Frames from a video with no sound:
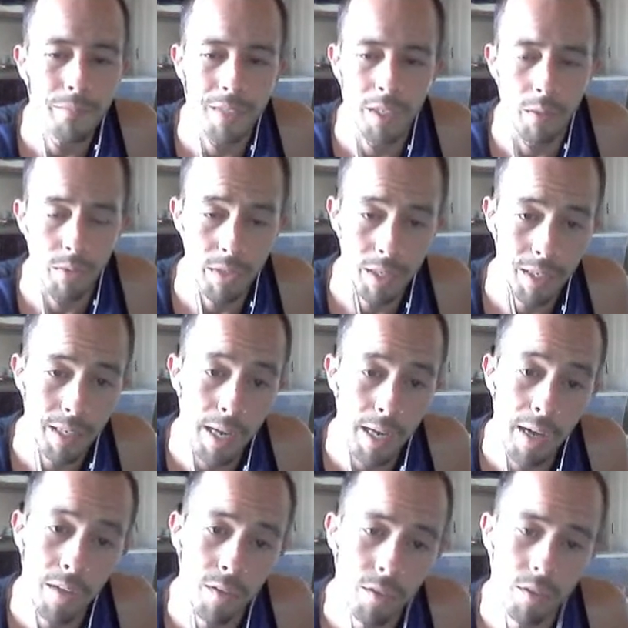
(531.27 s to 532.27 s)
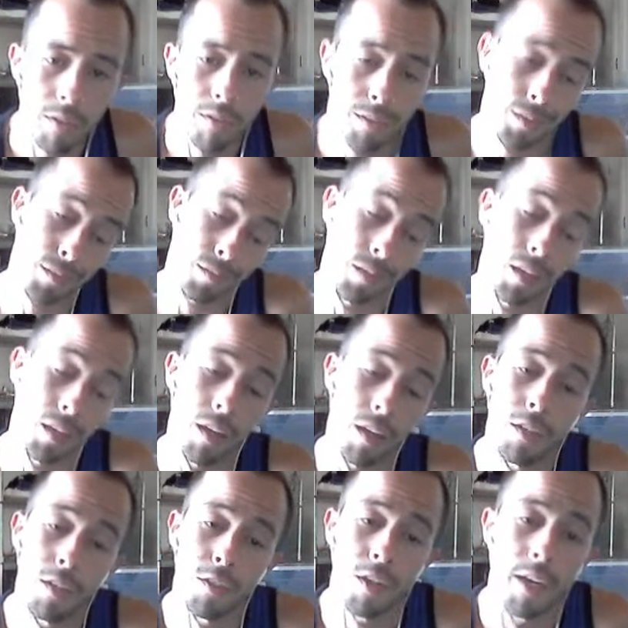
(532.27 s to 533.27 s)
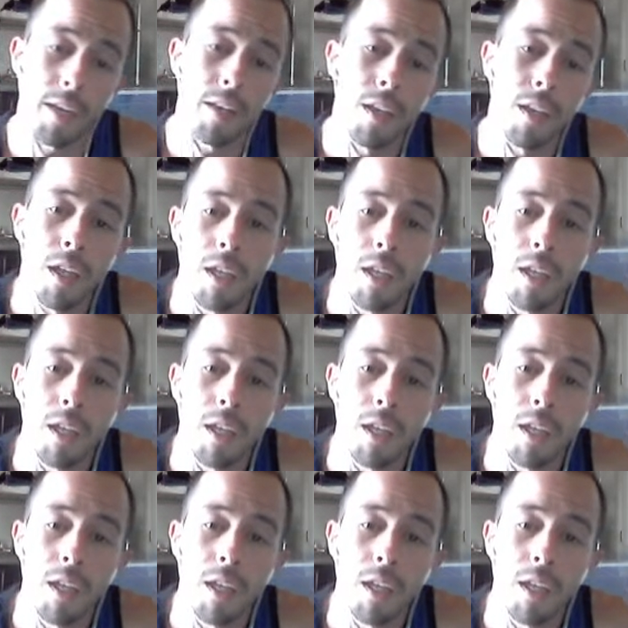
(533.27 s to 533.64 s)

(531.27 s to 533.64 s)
And it was $1. So I was like, yeah, I'll try it.